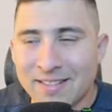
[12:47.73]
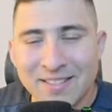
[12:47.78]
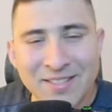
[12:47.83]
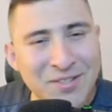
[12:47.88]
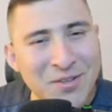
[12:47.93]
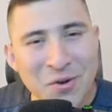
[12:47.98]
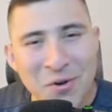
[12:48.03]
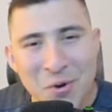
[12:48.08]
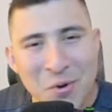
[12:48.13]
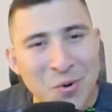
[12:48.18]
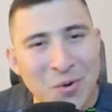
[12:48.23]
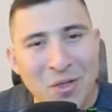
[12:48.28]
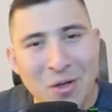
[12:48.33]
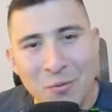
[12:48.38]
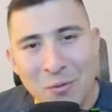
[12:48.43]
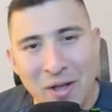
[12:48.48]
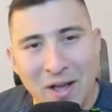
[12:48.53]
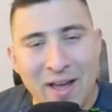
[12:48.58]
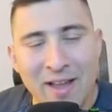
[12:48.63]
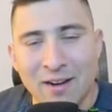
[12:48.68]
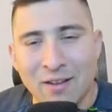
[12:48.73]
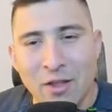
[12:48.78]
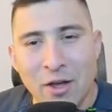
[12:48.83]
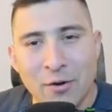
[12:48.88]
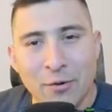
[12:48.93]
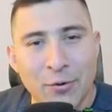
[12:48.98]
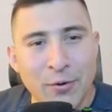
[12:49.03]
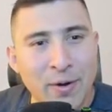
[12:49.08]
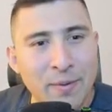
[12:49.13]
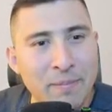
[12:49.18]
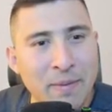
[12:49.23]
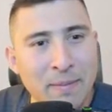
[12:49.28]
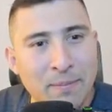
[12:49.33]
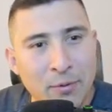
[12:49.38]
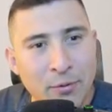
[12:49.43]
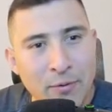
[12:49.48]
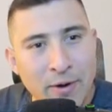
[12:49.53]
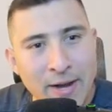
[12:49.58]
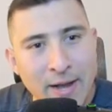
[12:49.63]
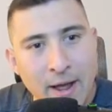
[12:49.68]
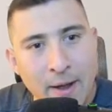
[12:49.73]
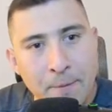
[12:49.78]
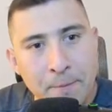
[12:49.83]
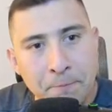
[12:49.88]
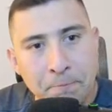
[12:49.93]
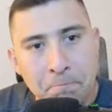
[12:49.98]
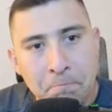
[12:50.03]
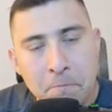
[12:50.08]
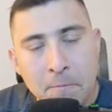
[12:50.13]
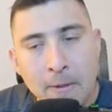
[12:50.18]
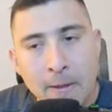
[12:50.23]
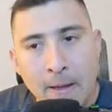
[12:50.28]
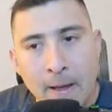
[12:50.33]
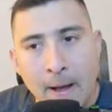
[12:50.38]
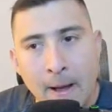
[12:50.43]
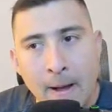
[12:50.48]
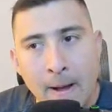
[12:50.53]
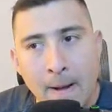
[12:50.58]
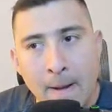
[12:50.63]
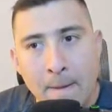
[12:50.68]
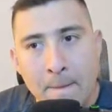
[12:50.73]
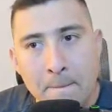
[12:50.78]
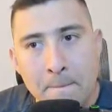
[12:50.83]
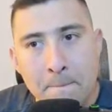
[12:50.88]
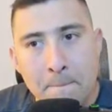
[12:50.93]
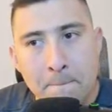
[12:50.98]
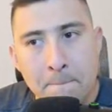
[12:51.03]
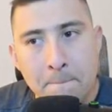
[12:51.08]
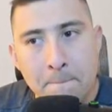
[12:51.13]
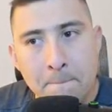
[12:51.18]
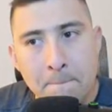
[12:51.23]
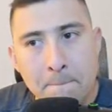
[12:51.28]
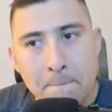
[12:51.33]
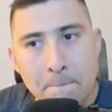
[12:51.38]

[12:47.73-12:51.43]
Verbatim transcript: So cool that we got a lot of great people right now. Um,